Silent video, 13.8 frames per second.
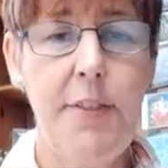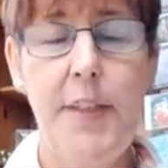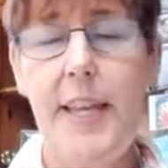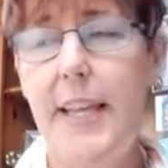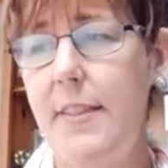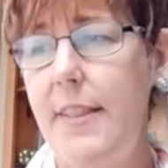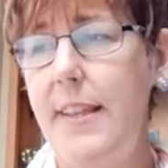
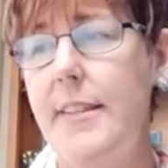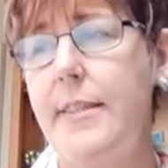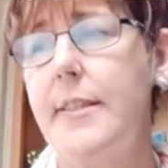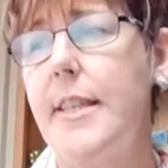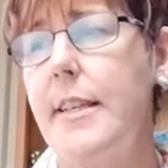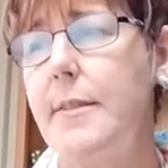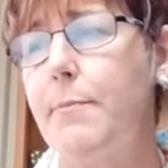think
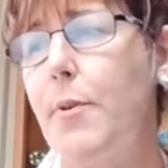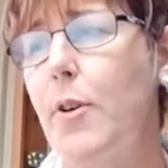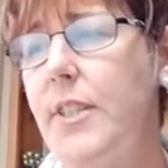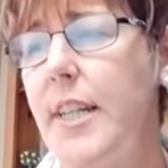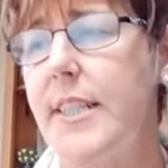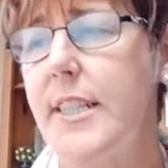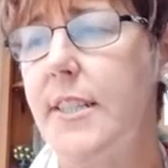this
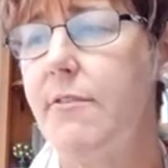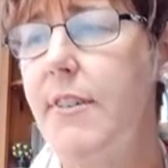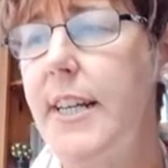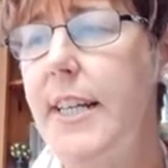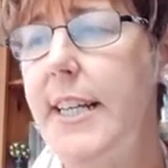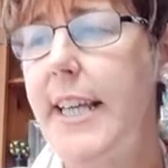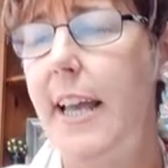project just
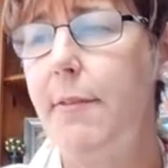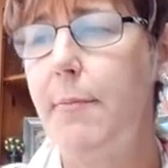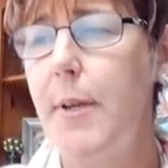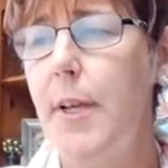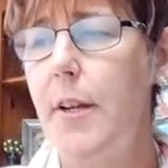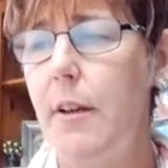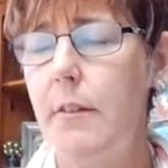really gave
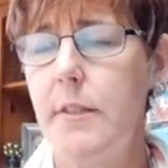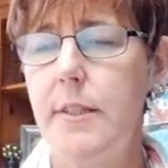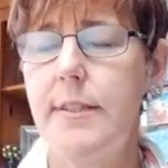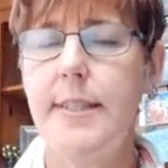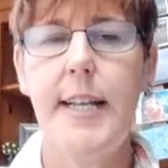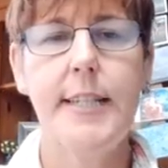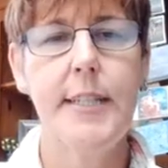me an
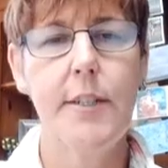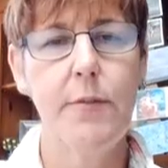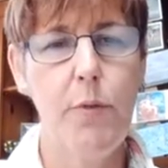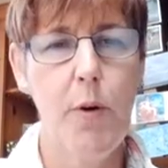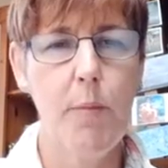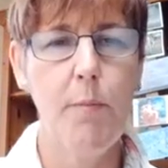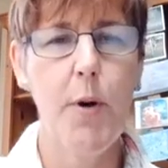understanding of
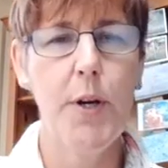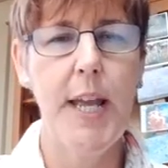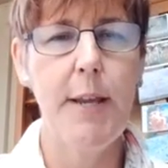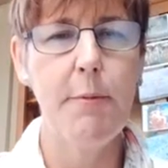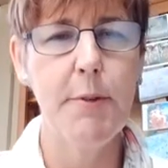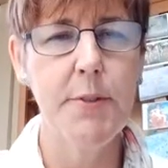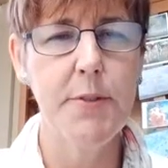what
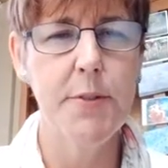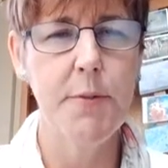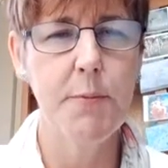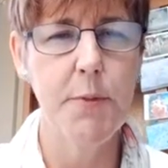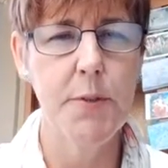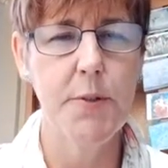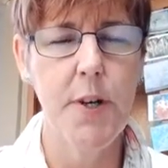Monet was
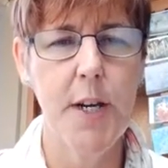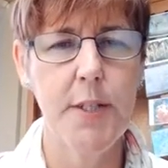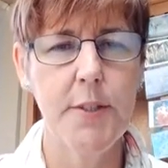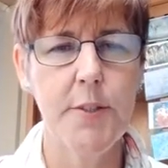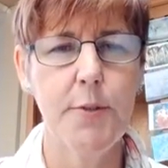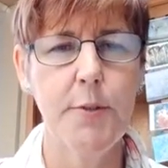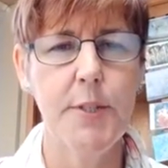
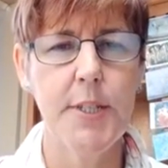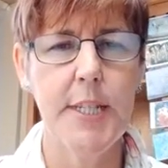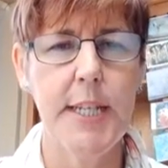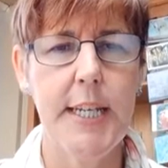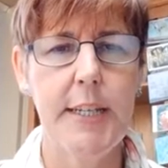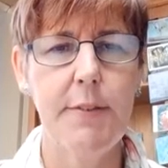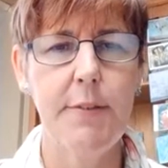trying to
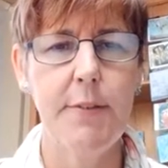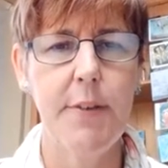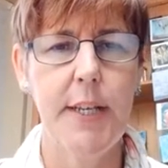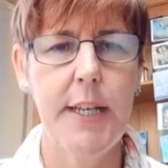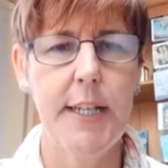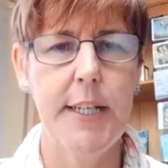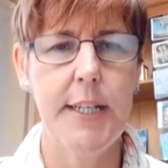achieve
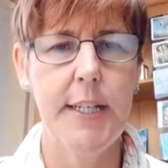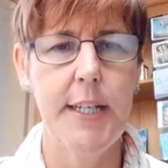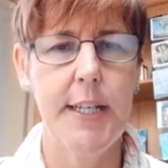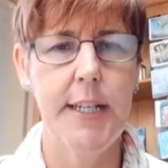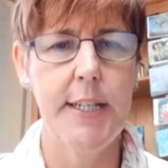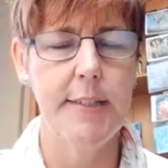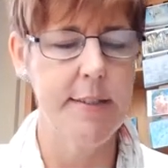in
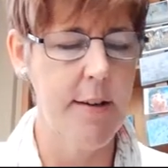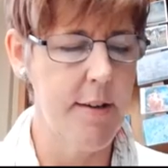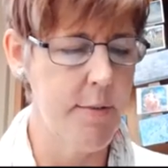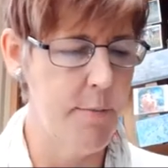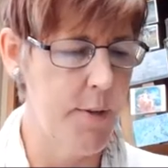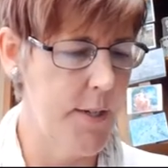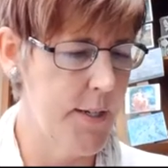his
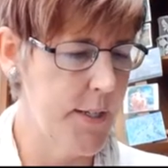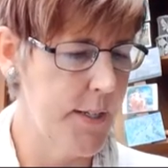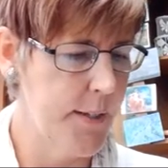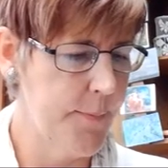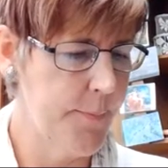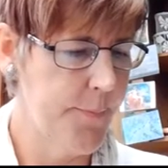artwork.